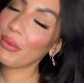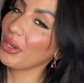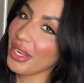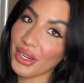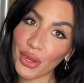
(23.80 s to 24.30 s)
we're
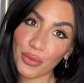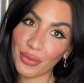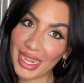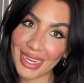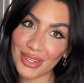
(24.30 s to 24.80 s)
gonna go
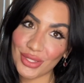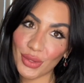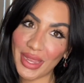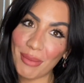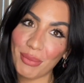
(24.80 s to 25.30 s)
right
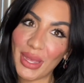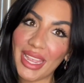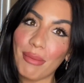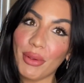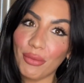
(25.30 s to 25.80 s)
into it,
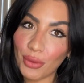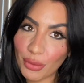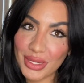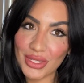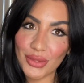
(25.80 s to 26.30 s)
but
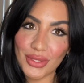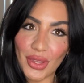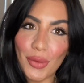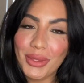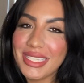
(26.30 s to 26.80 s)
before we do
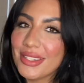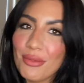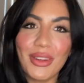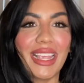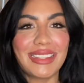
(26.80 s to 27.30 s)
so, please
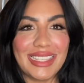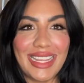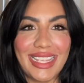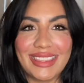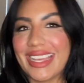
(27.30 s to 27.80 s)
don't forget to
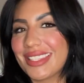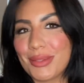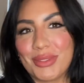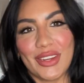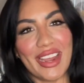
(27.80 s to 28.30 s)
hit that
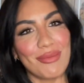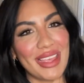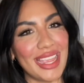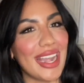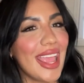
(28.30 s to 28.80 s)
subscribe
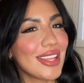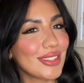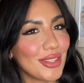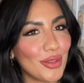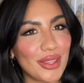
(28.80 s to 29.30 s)
button
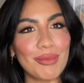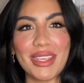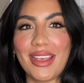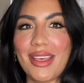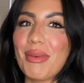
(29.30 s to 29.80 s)
so you can
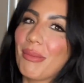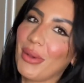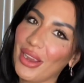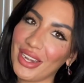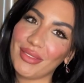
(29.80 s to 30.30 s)
become a
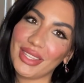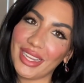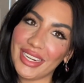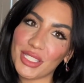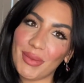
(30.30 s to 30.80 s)
part of the
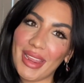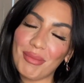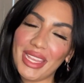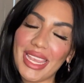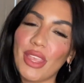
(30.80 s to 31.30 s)
Goddess
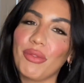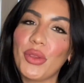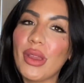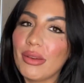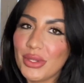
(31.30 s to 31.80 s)
family. If
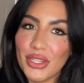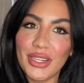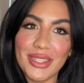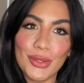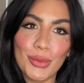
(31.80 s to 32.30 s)
you are a
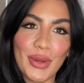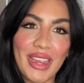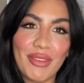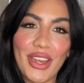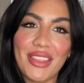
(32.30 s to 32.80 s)
returning
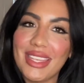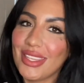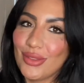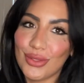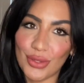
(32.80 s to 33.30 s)
subscriber,
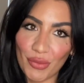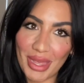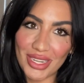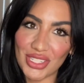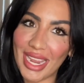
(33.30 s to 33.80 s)
thank you so
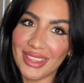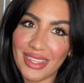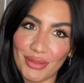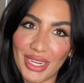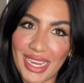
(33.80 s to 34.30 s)
much. I
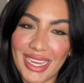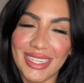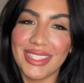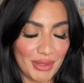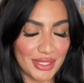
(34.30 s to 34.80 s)
love you
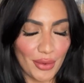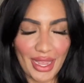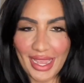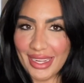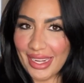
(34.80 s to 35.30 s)
guys. Let's go
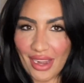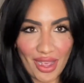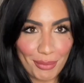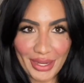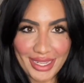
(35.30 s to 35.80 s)
ahead and
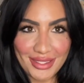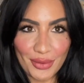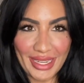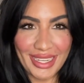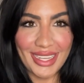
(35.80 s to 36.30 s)
hop right into it.